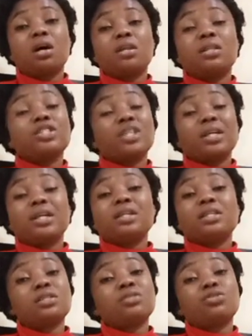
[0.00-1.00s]
This channel
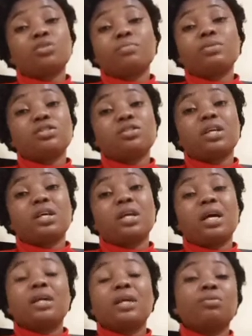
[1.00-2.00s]
is 2 months today,
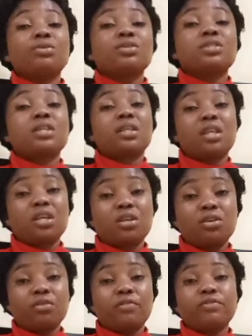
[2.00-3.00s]
and I want to say thank
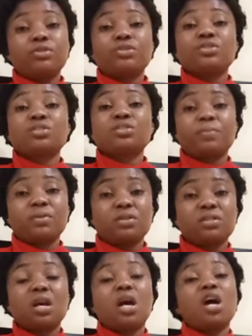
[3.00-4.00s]
you for your support.
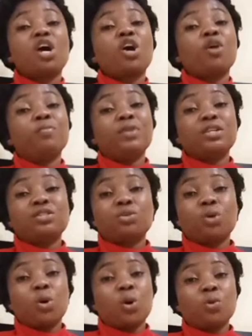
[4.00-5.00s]
God bless you
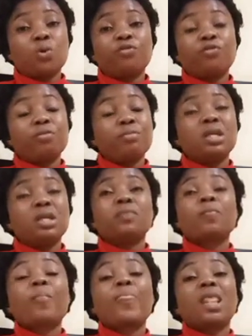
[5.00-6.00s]
all for me.
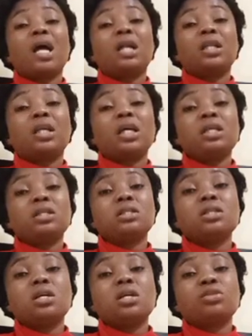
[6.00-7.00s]
And then,
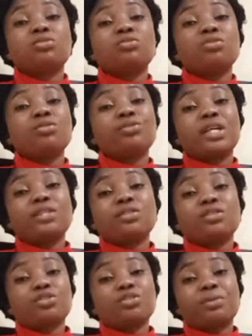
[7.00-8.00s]
to those that are yet to
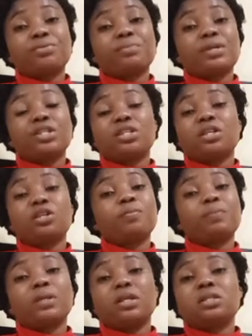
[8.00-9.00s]
subscribe to my channel,
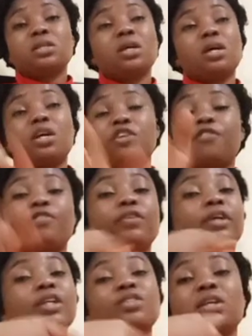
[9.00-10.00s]
please don't
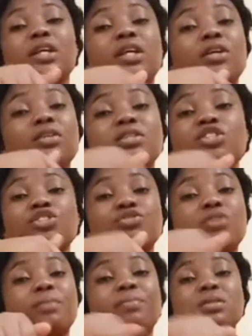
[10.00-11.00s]
forget to click on the
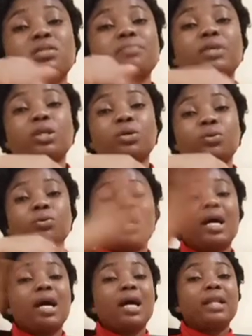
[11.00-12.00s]
subscribe button below
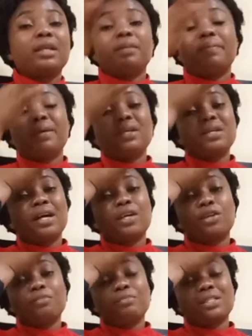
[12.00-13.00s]
and then the bell
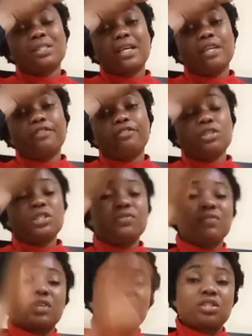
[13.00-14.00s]
icon beside it for
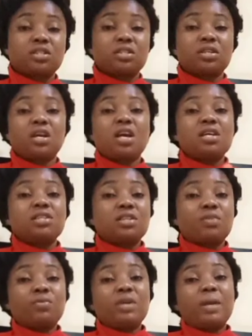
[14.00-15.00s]
notification, so
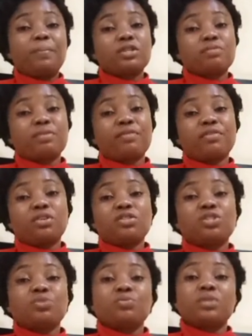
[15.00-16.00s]
that when I post my
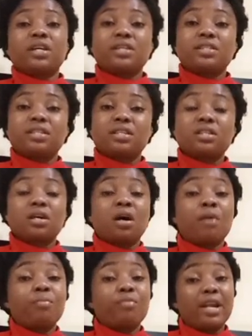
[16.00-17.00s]
videos you will get it
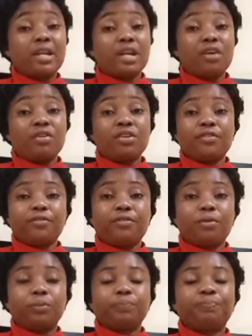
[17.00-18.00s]
right there on your
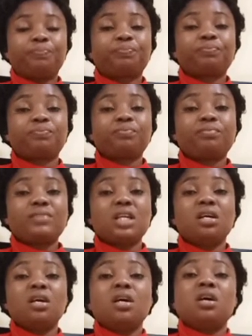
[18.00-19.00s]
phone.
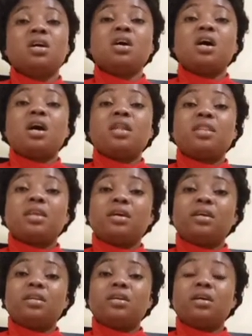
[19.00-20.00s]
And
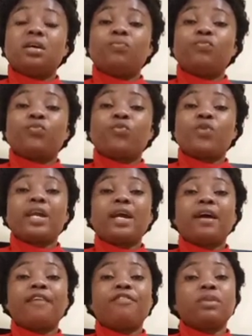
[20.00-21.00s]
then we
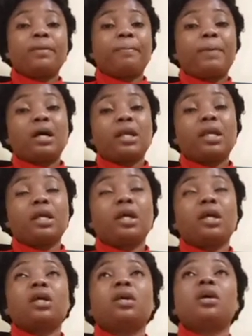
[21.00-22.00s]
are fully back
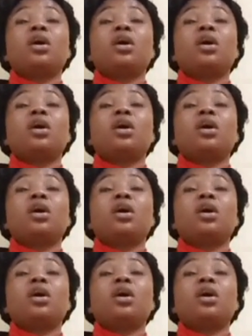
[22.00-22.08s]
here